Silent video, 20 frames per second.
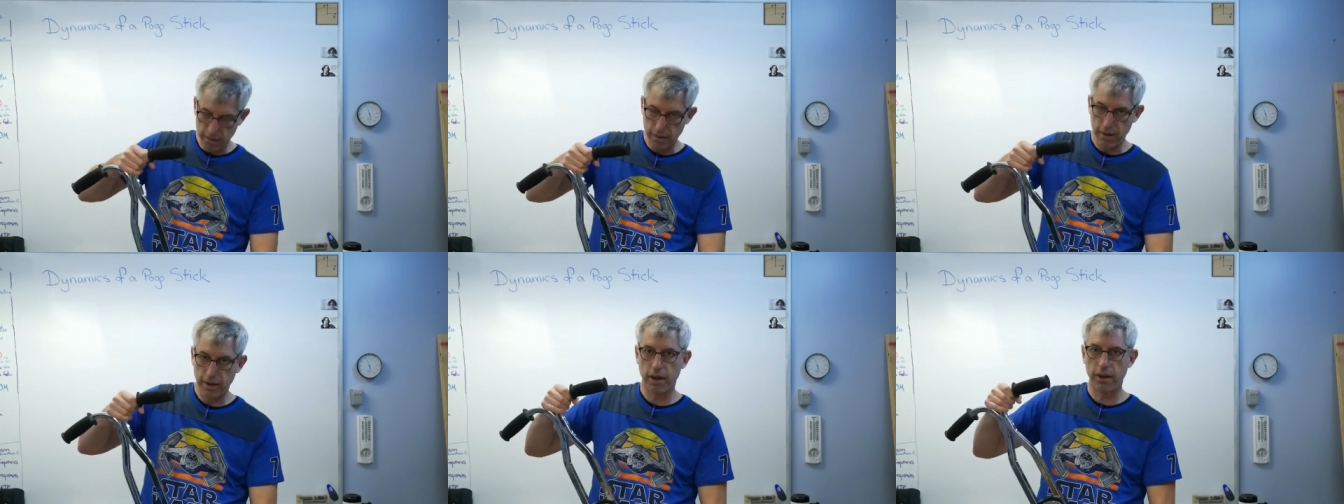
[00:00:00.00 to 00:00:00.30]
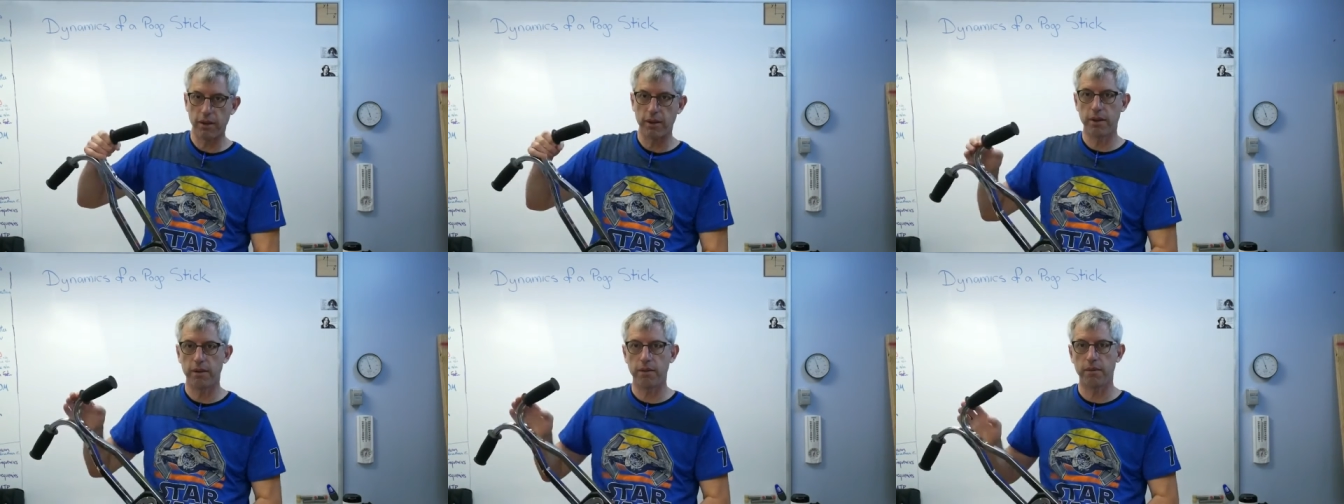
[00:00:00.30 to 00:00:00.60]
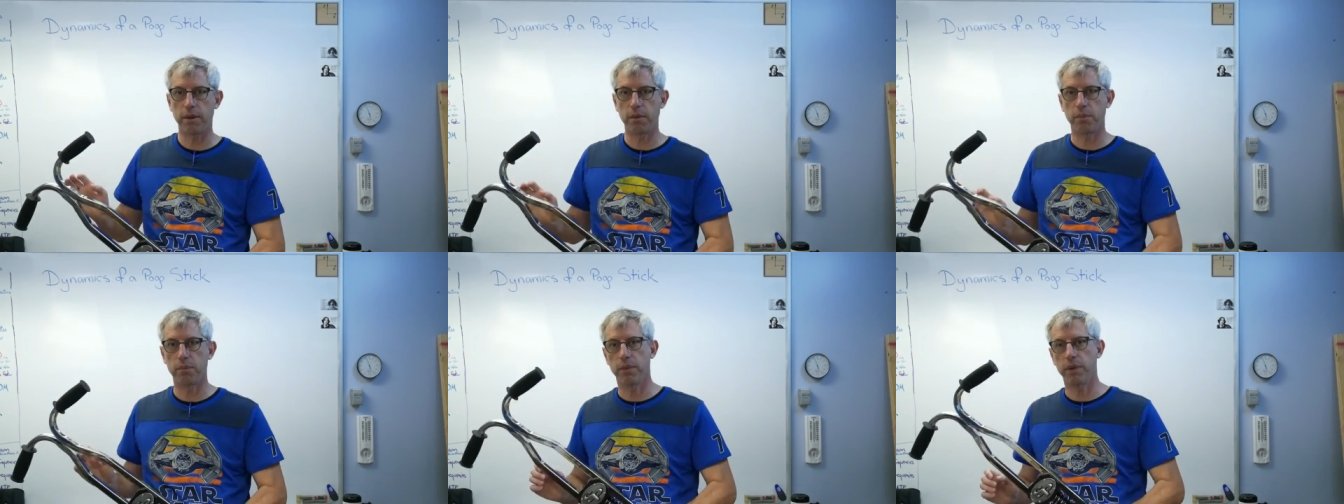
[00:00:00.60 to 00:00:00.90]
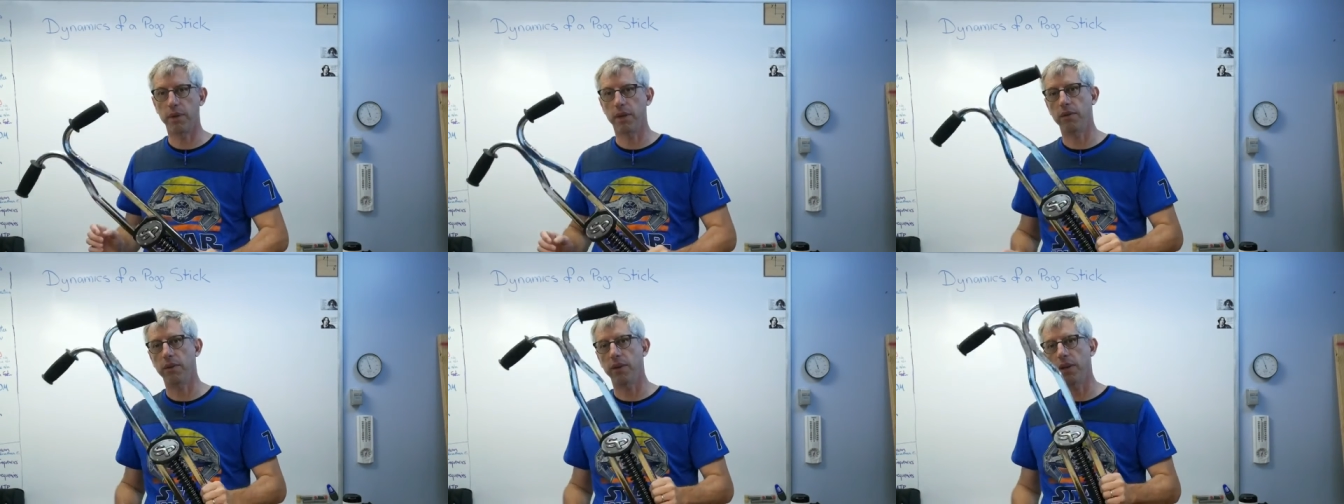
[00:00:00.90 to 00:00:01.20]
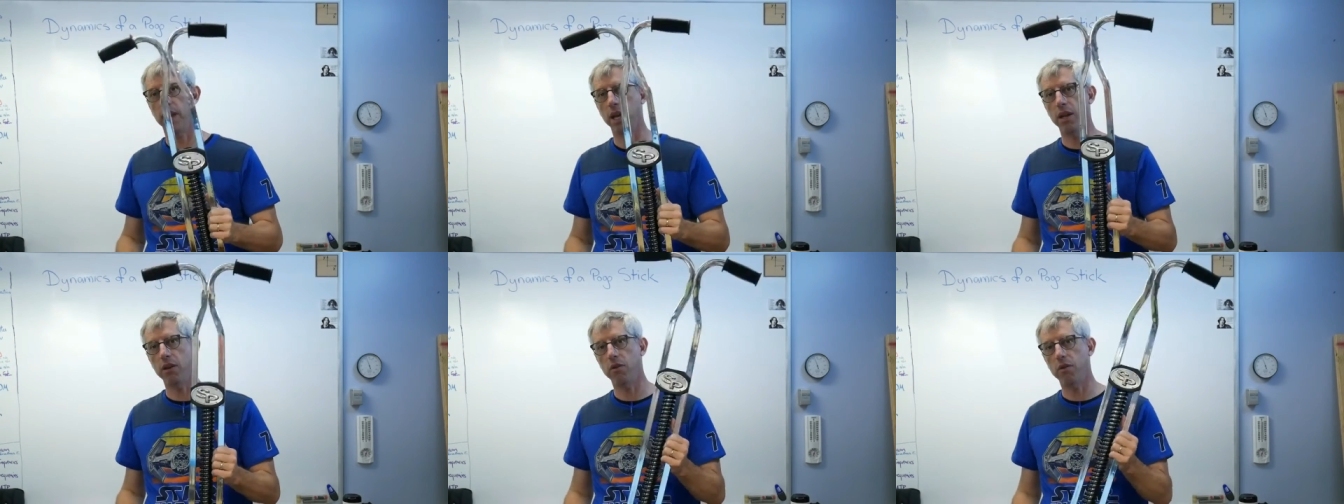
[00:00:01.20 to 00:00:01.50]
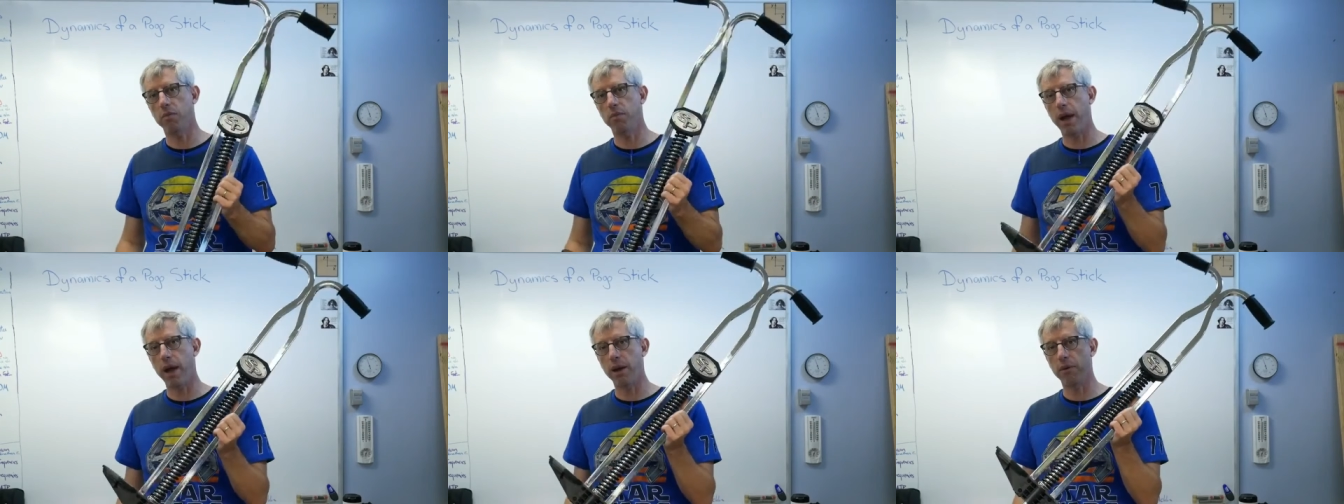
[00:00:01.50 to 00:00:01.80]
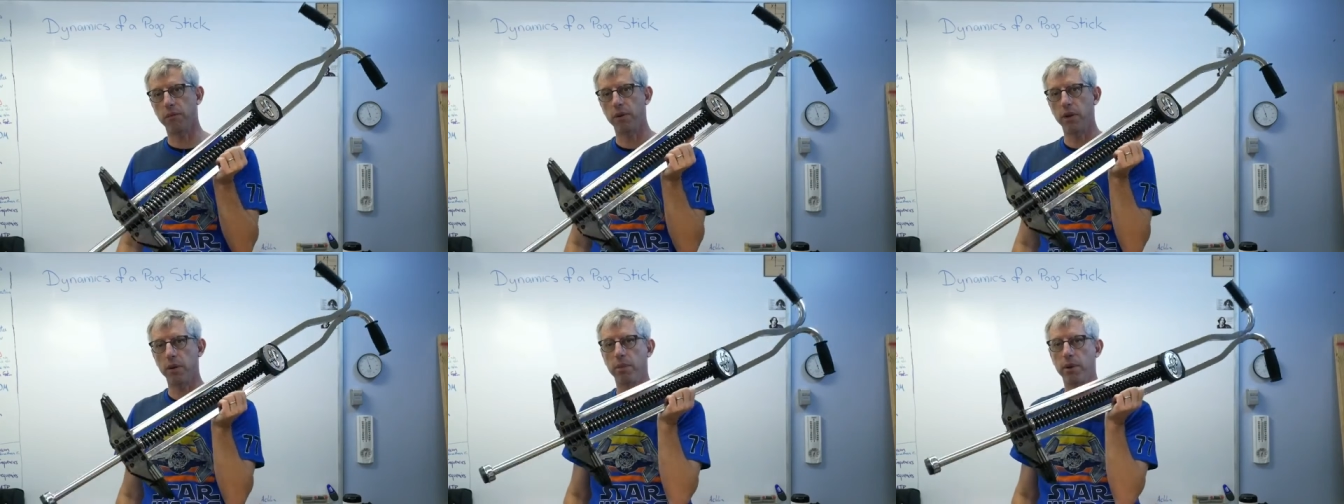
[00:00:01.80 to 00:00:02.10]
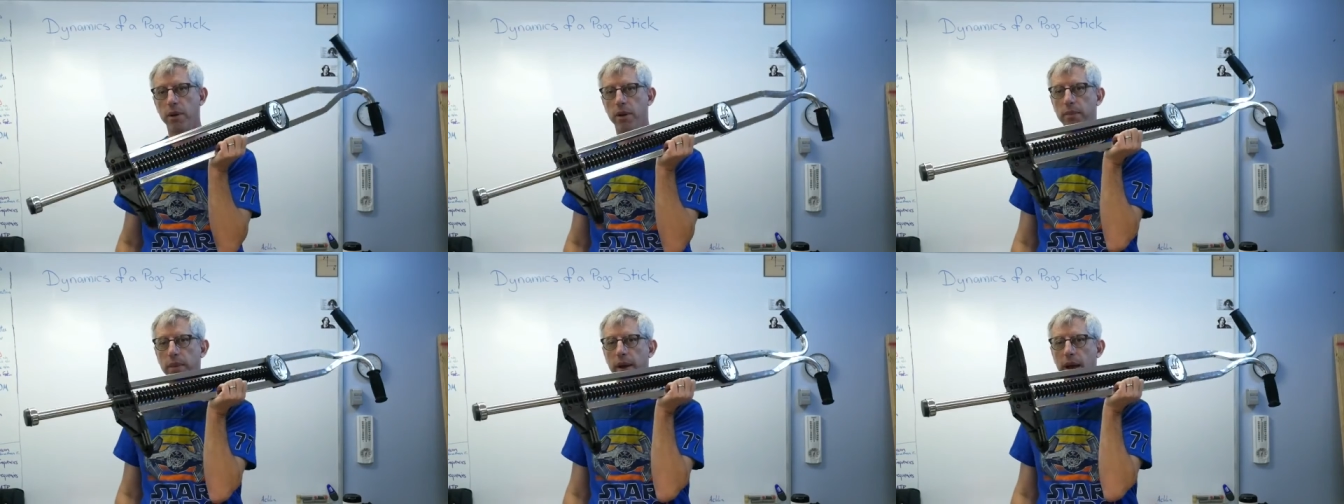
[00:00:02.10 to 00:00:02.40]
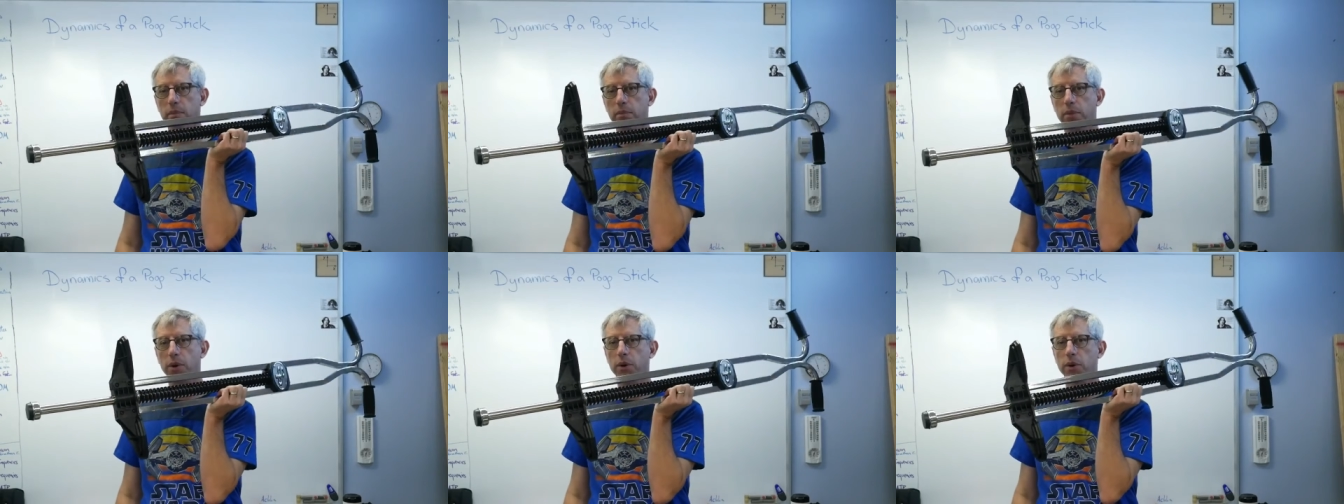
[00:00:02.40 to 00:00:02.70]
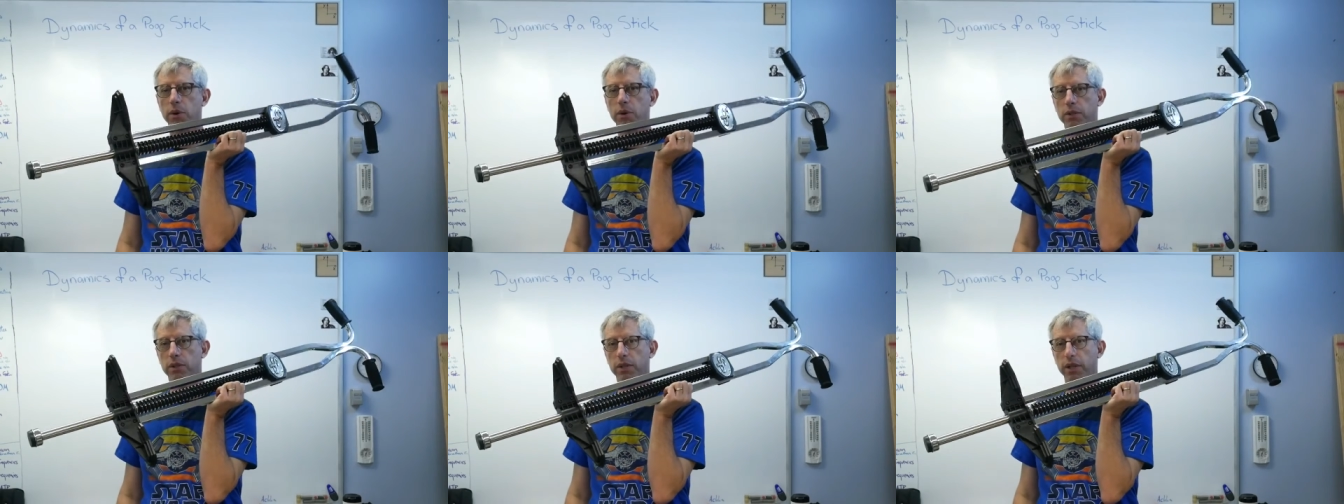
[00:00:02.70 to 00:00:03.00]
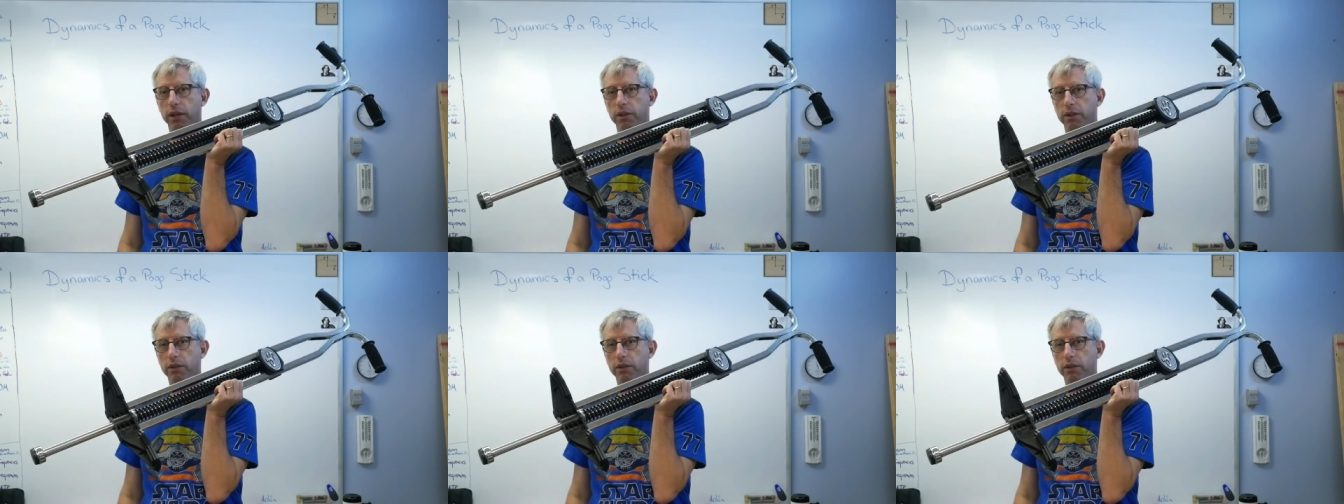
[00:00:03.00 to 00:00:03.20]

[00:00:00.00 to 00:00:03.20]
Now the, the, the you can't do a backflip on a bad pogo stick.